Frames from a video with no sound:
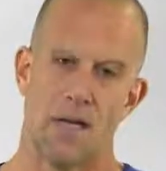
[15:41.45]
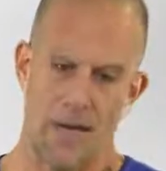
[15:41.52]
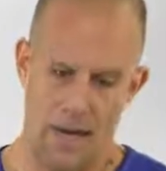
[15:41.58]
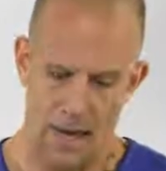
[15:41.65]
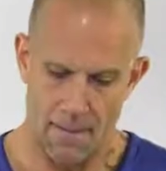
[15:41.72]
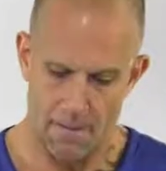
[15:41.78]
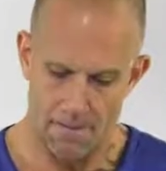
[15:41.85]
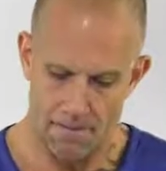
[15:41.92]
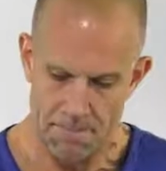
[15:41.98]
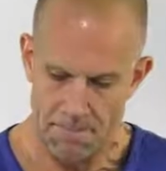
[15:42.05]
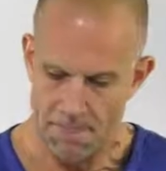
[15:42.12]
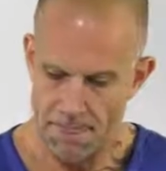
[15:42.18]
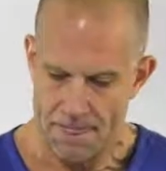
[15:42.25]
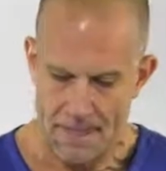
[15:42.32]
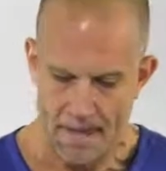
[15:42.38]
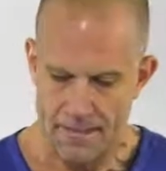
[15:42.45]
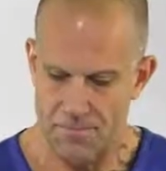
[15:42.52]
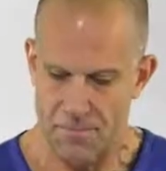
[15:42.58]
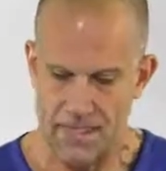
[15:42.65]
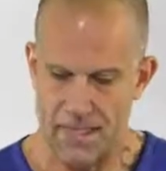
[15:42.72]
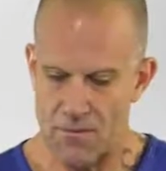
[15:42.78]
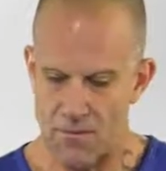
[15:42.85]
Um, as
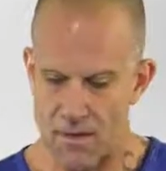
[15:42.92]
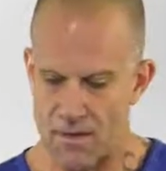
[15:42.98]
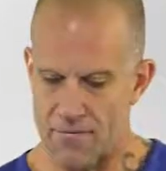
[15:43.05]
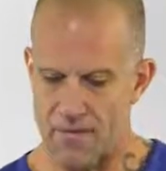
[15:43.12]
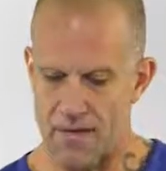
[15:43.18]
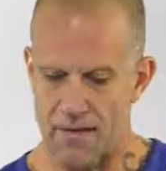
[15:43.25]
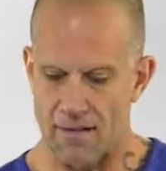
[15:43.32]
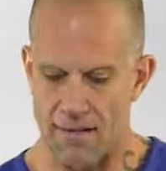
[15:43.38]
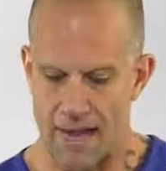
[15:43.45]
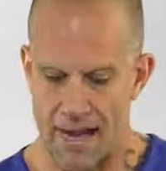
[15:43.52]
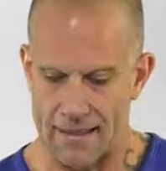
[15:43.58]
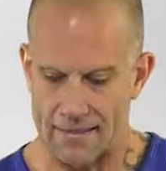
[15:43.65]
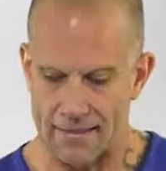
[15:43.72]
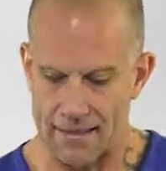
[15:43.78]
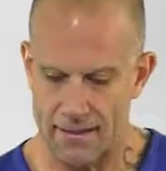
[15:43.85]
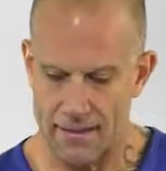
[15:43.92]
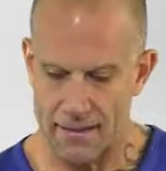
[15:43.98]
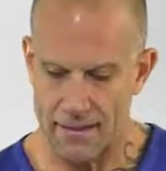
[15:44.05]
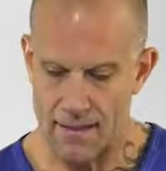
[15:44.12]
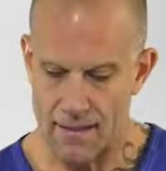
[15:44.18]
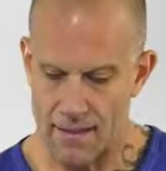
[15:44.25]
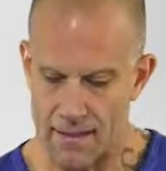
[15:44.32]
being one of the classic
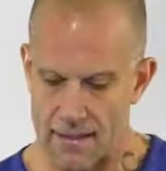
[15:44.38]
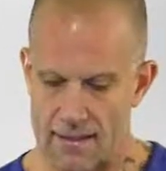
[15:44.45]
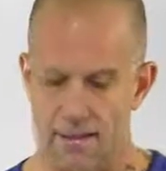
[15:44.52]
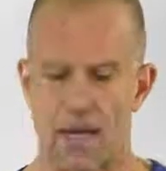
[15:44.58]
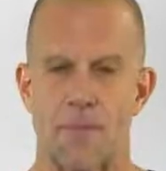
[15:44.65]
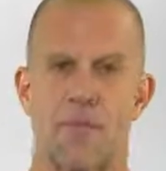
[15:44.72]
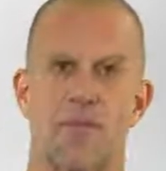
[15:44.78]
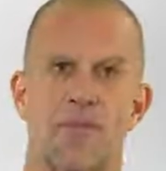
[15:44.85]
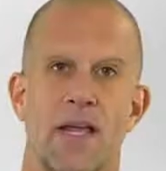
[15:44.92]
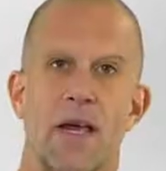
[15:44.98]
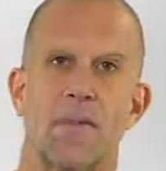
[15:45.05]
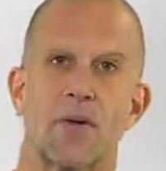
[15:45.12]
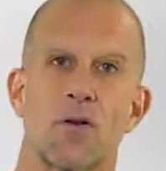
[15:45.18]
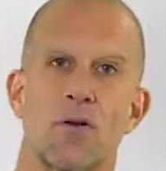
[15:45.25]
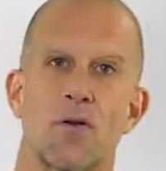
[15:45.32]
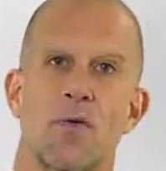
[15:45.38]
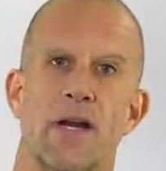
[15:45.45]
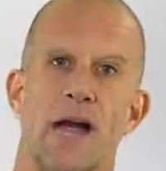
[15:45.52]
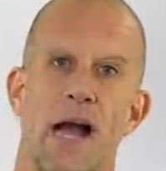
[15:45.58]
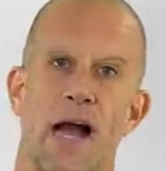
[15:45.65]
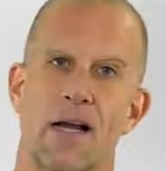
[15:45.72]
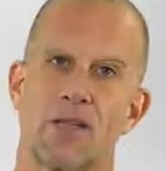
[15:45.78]
uh, type of chemical
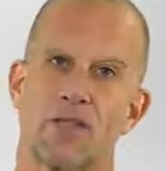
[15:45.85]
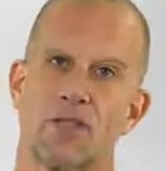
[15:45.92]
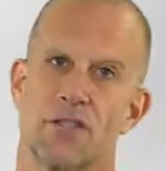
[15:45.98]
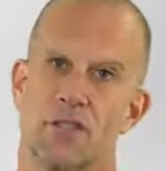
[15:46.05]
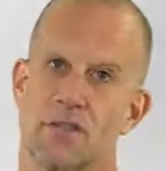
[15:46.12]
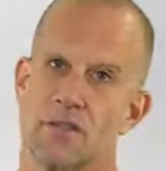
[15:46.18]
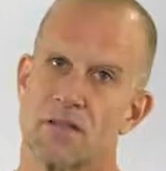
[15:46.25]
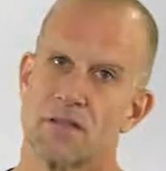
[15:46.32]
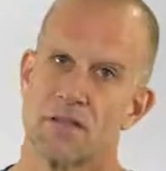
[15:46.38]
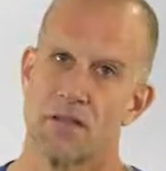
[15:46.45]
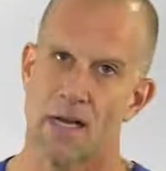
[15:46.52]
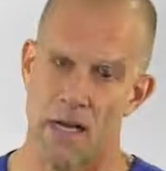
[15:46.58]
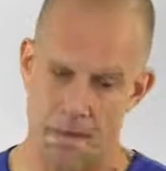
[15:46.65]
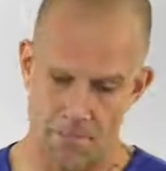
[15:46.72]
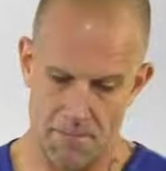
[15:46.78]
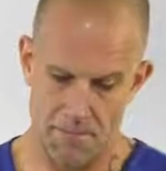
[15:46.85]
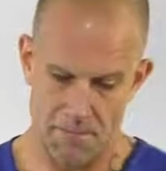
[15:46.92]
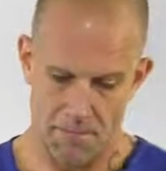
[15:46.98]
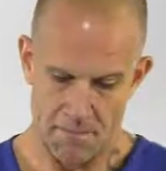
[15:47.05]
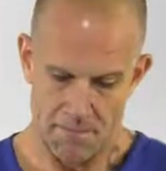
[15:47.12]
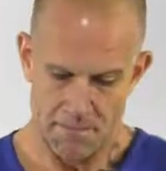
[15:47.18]
reactions, um,